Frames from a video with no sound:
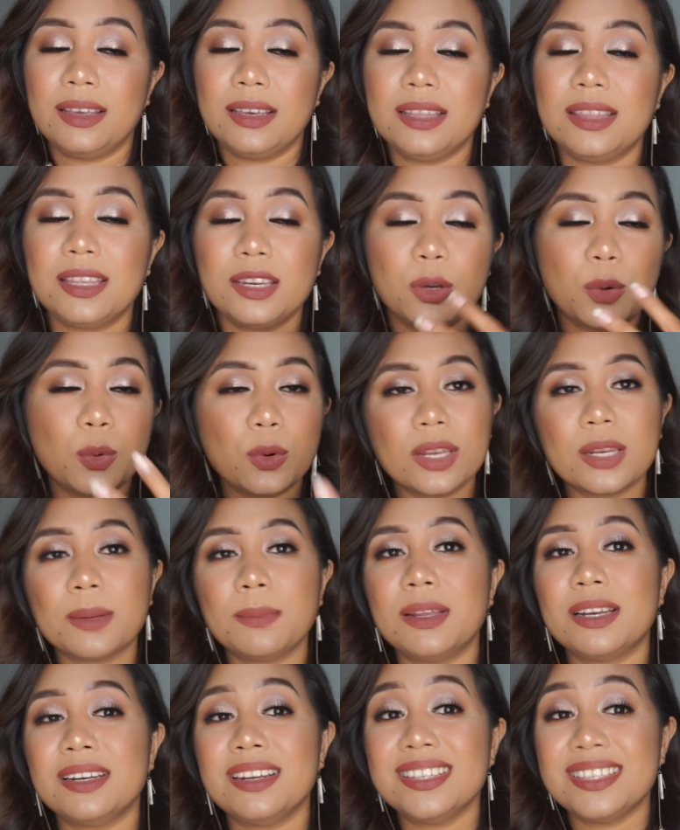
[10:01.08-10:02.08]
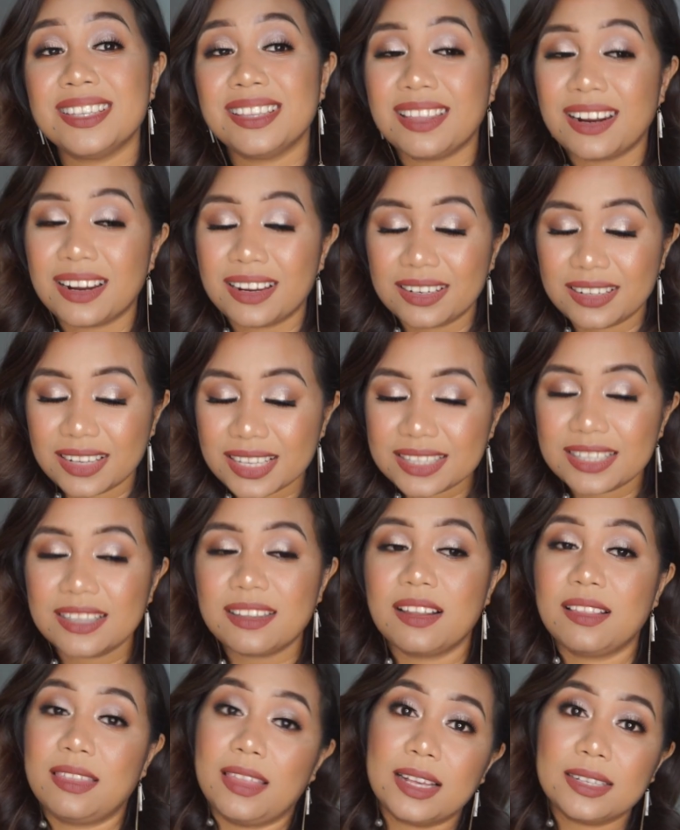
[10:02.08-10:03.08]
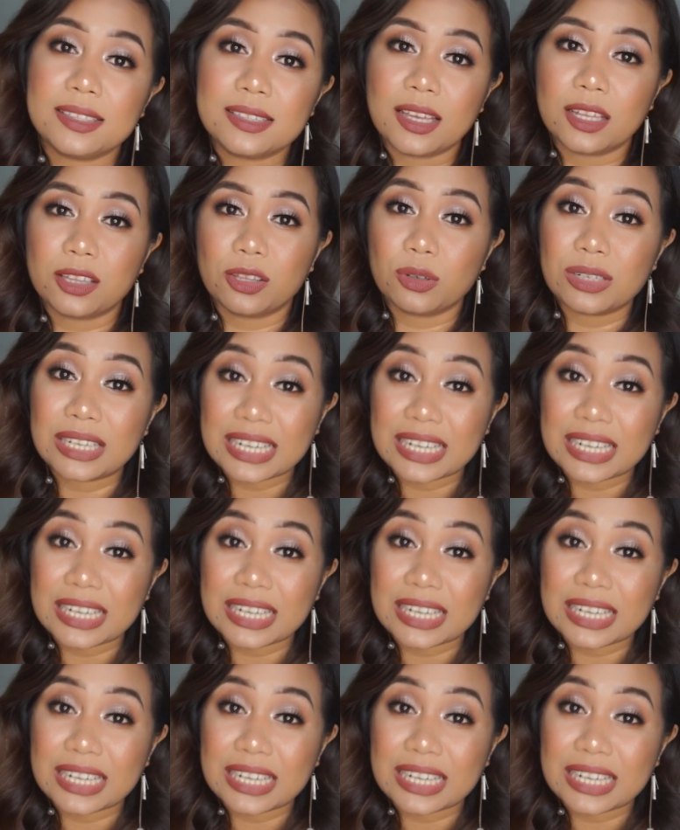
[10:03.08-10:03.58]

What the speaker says: itani oin labele deshidratasi atau